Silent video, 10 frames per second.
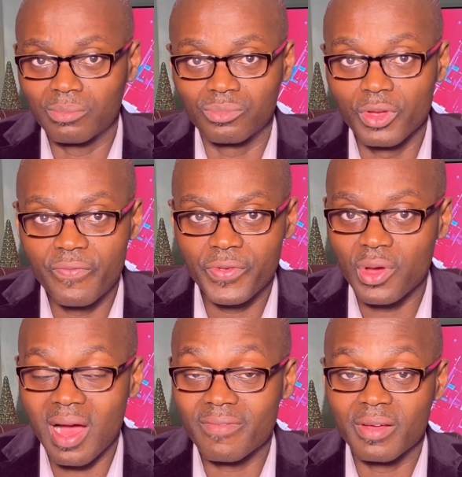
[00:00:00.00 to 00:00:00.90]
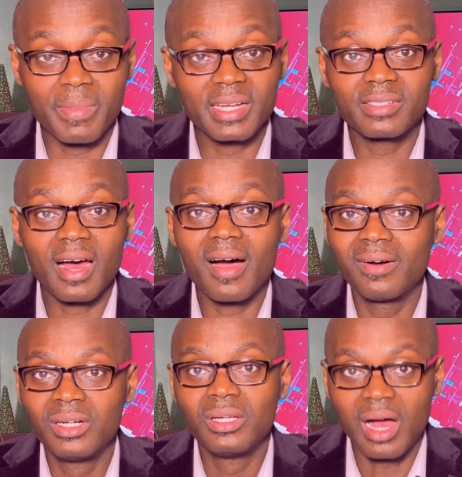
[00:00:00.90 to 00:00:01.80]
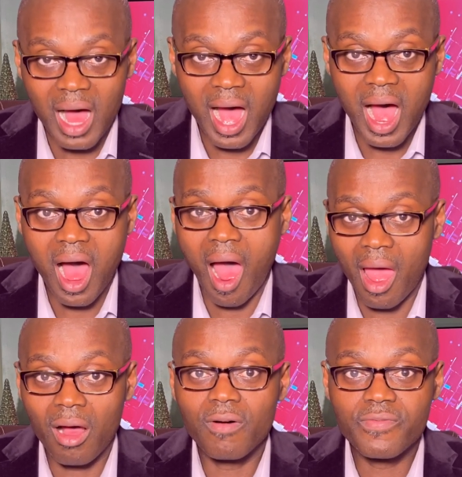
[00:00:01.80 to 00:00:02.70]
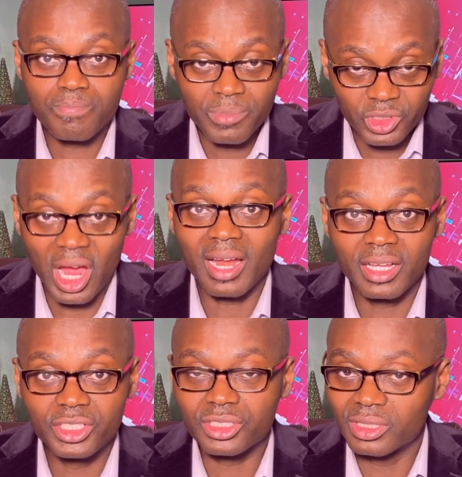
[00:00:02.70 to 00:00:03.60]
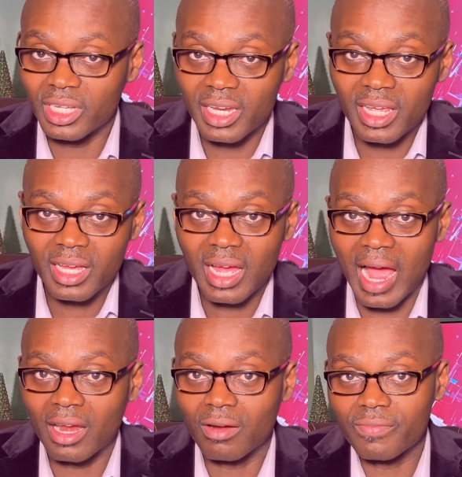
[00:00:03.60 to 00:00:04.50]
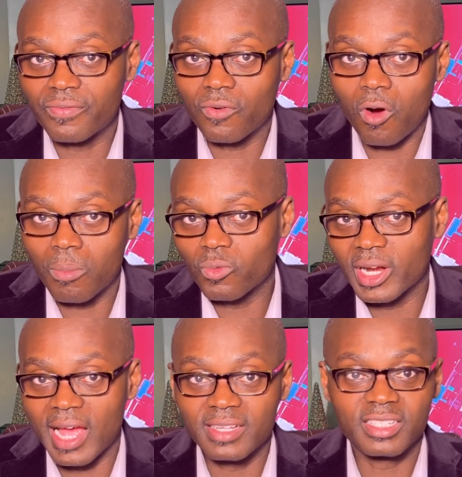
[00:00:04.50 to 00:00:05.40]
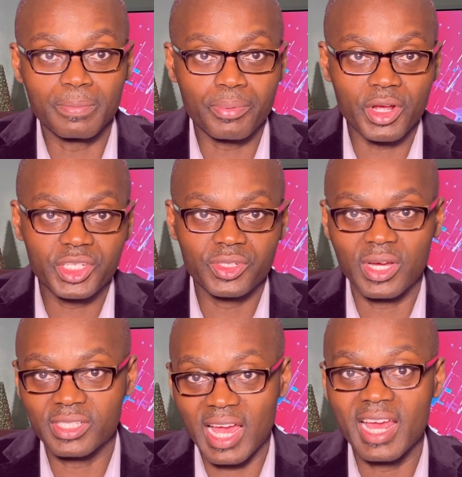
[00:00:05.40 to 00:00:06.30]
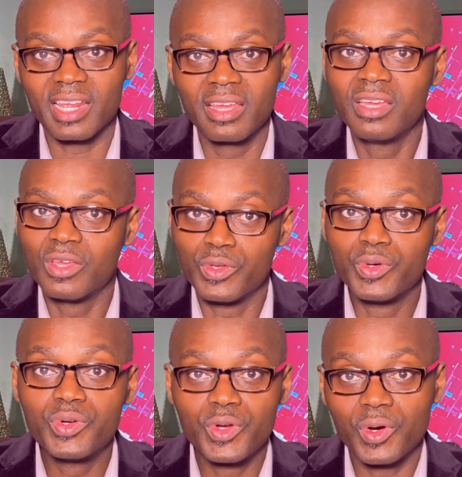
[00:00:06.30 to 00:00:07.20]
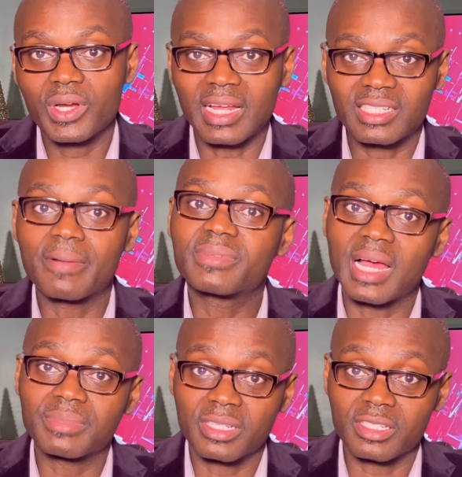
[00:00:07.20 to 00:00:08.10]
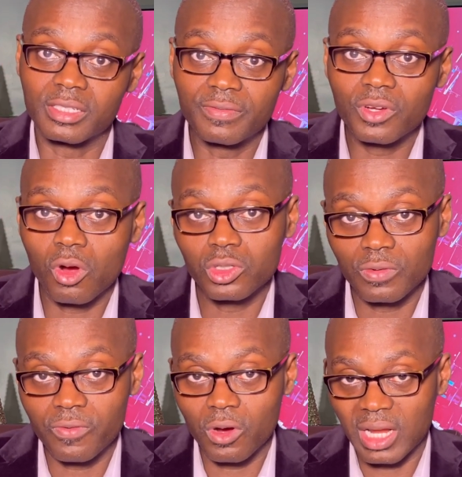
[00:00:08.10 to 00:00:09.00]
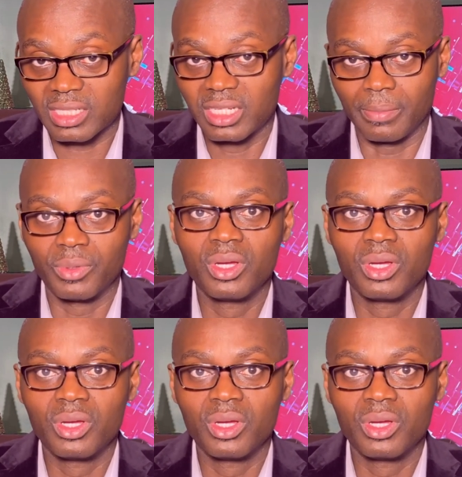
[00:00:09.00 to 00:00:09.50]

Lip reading: if you have a mental health challenge in any kind of form, whether it's depression or anxiety, you know that sometimes it is difficult to fall asleep.